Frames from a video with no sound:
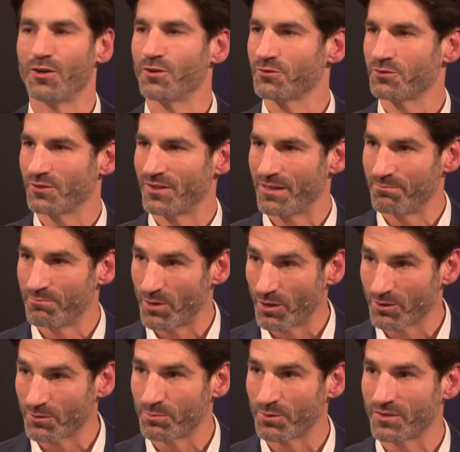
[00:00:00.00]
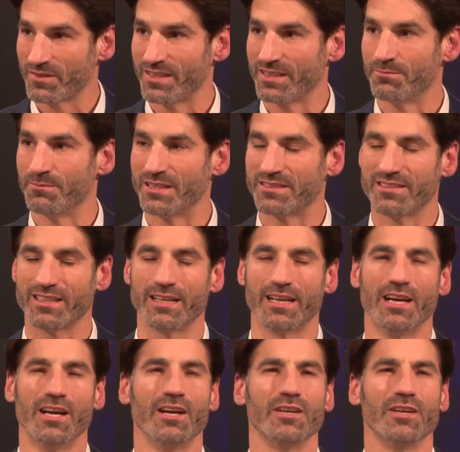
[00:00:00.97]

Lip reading: also then multiple teeth missing.